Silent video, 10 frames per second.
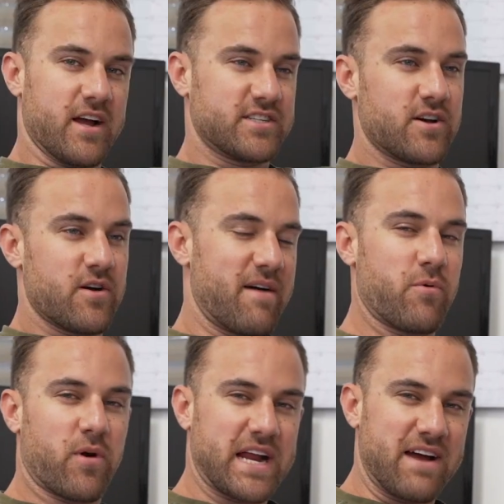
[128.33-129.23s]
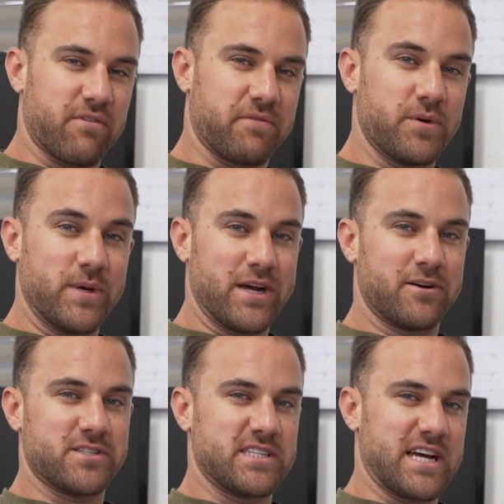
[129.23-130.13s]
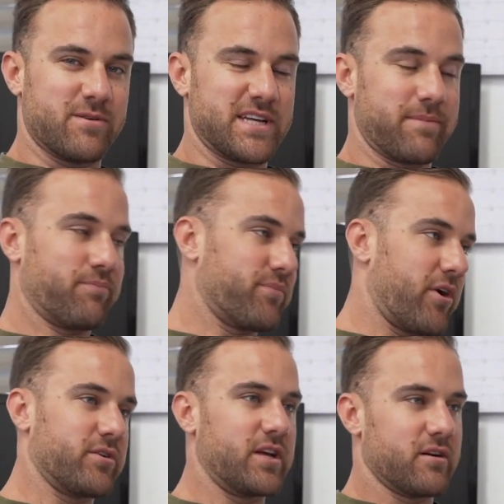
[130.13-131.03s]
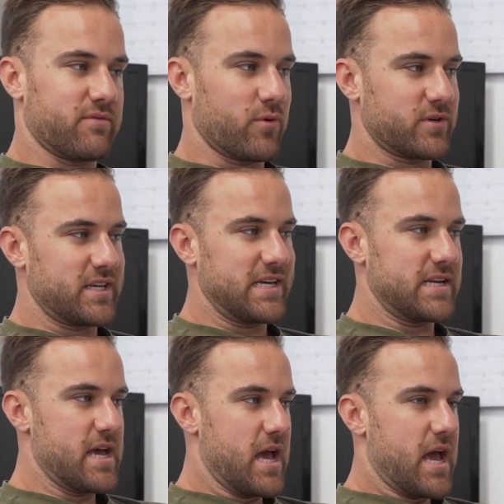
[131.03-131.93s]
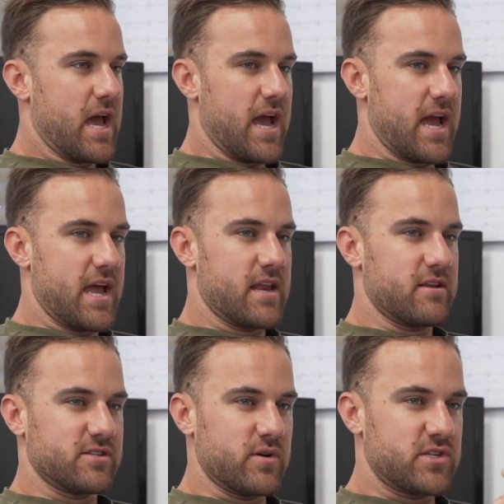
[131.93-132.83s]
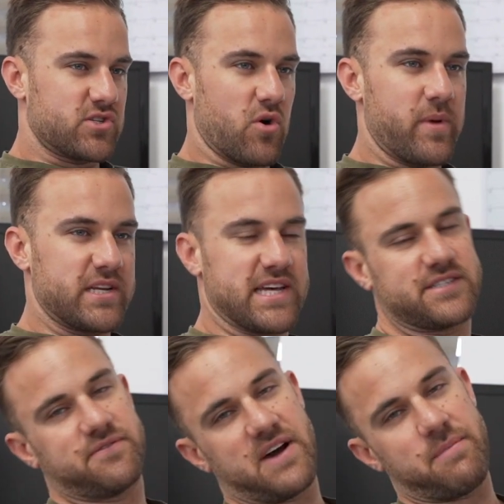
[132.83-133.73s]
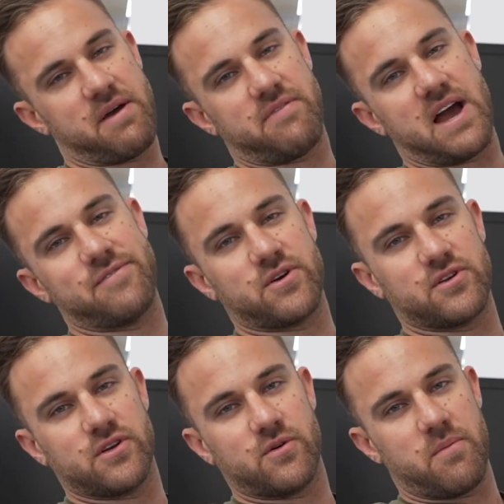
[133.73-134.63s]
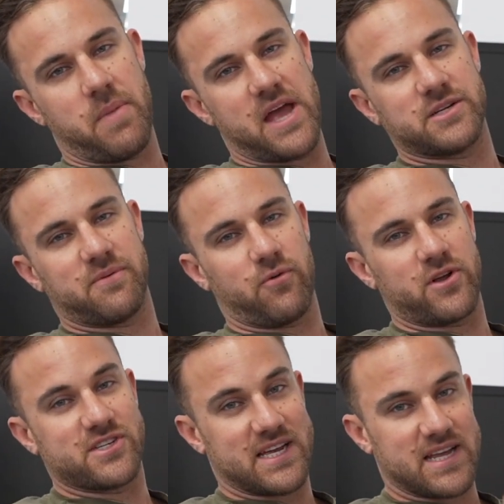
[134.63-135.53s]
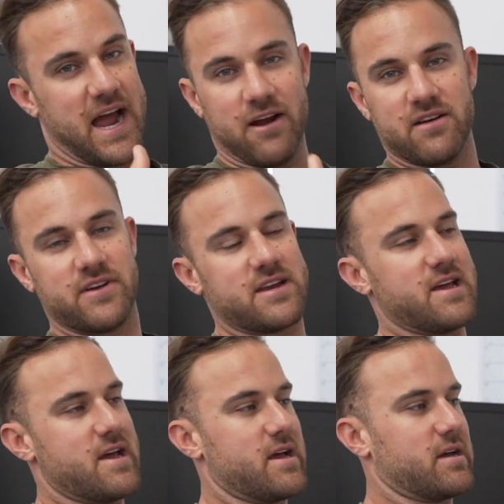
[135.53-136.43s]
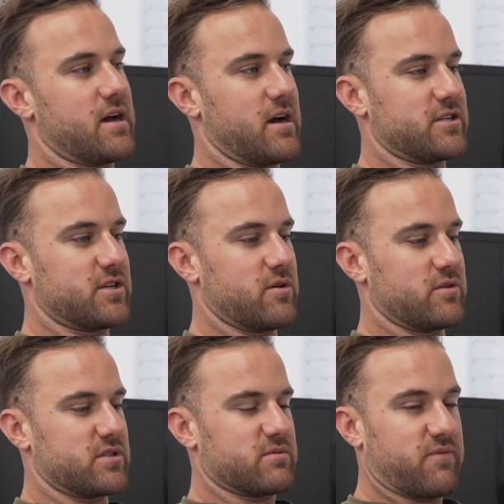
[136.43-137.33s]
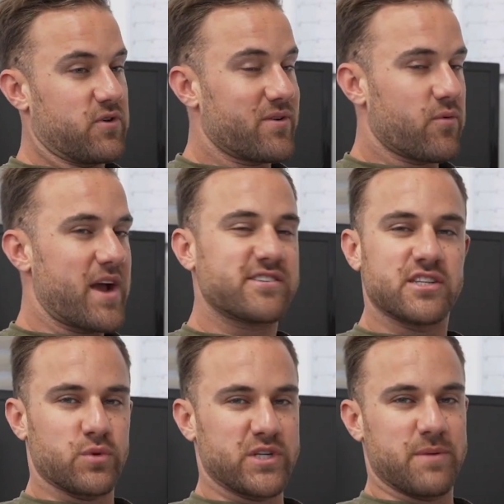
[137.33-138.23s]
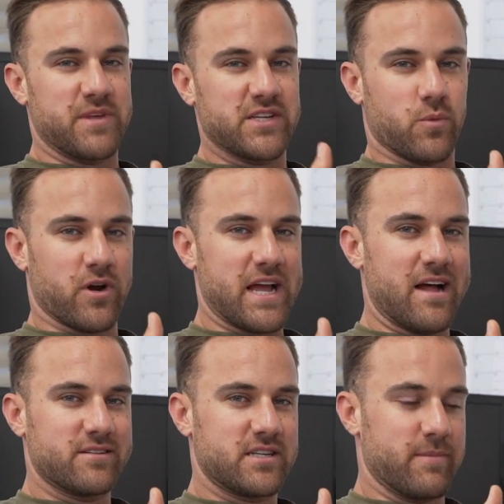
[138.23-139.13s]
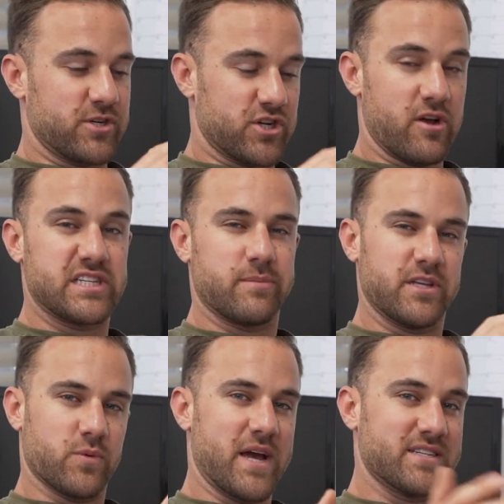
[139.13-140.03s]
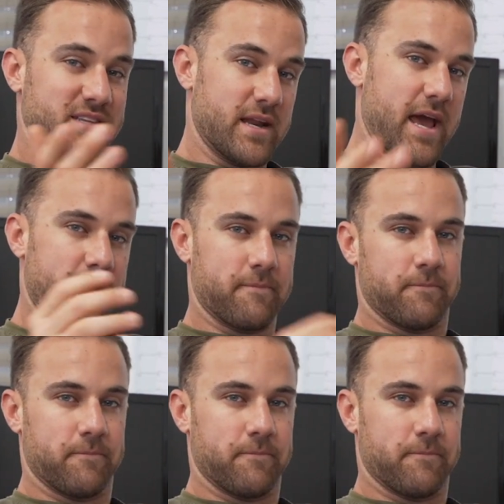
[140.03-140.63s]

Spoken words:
So I've been working out for a few years, since I was like 13 or 14, and there's only so many sets of 5x5 you can do on bench before you just get tired of it. So there's a few different ways you can switch up these workouts, and I'm going to show you some of these ways today.